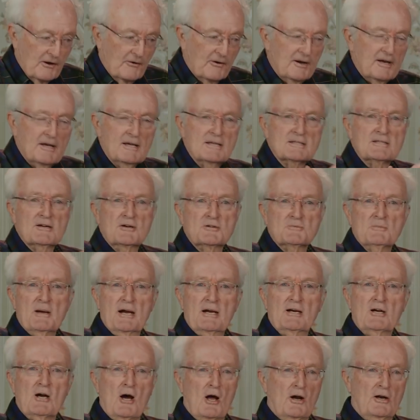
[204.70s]
There it is. There's
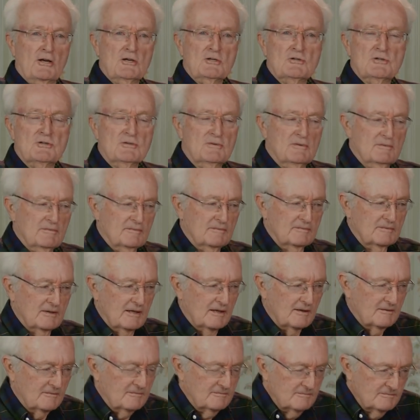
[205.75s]
my college
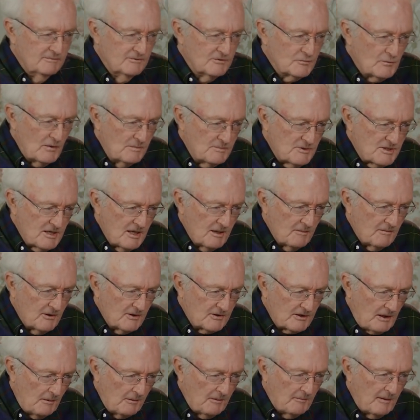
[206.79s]
swim team
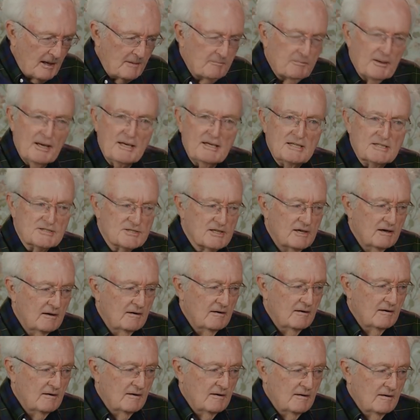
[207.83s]
and a couple of my buddies.
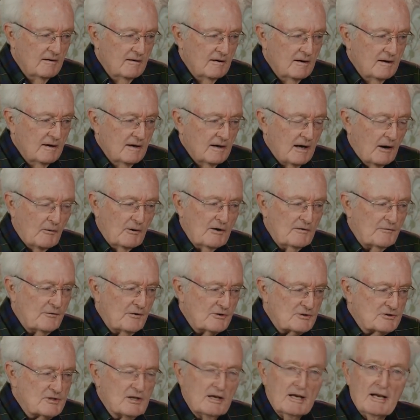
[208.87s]
I wonder if
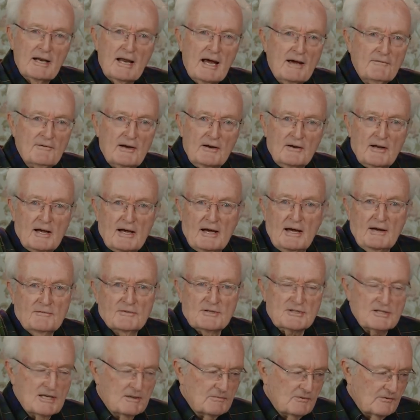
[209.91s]
they're still alive. I
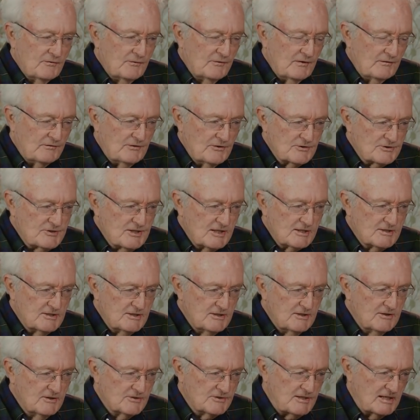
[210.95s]
haven't seen them for 50 or 60
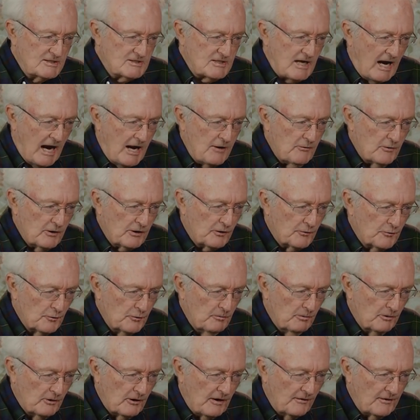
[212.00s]
years. That's Ira
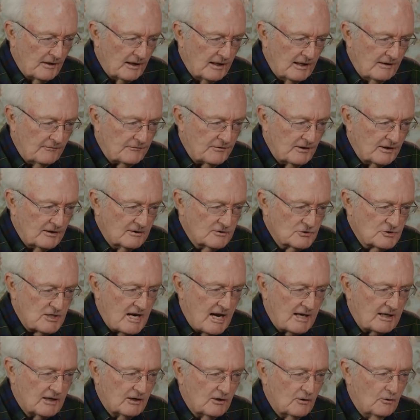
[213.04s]
Gruber on the left and
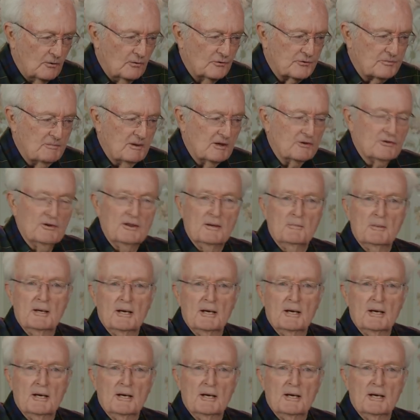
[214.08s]
Jack Goldsmith in the